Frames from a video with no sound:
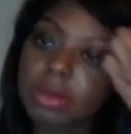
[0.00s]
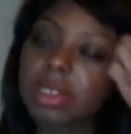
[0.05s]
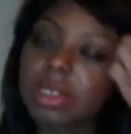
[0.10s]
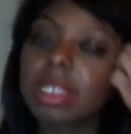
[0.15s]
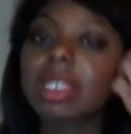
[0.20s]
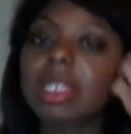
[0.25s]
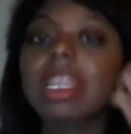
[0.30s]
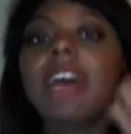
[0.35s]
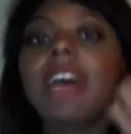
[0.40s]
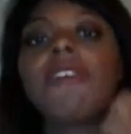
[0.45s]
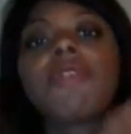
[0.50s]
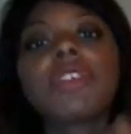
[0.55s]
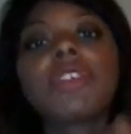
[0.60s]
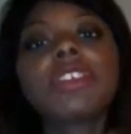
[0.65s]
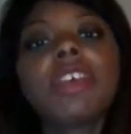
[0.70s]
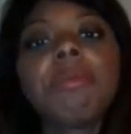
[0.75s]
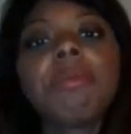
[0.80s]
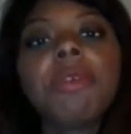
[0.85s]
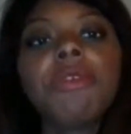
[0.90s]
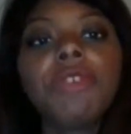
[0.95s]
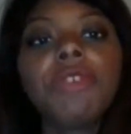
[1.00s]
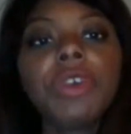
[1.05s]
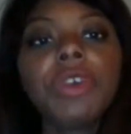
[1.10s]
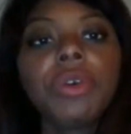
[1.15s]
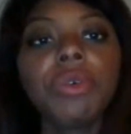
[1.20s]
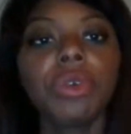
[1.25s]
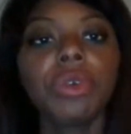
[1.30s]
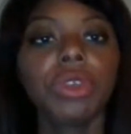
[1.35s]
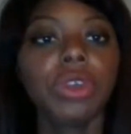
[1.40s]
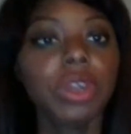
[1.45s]
Now, for some of
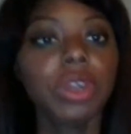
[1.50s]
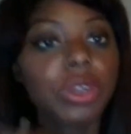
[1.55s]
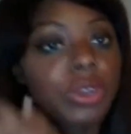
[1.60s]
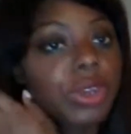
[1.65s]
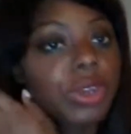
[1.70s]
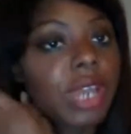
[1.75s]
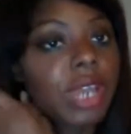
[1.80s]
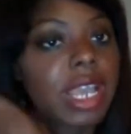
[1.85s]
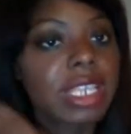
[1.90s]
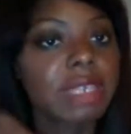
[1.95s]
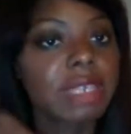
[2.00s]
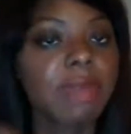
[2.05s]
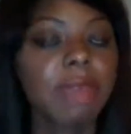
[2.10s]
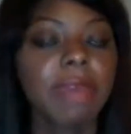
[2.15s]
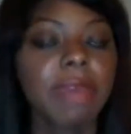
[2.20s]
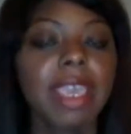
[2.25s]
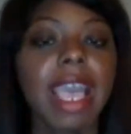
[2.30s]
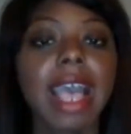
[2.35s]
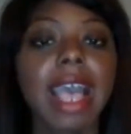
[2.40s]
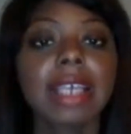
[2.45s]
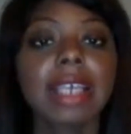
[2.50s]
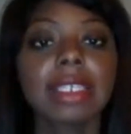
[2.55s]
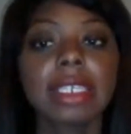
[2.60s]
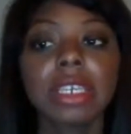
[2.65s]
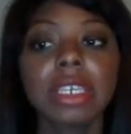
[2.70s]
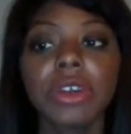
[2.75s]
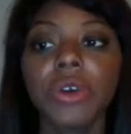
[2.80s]
you guys may be asking,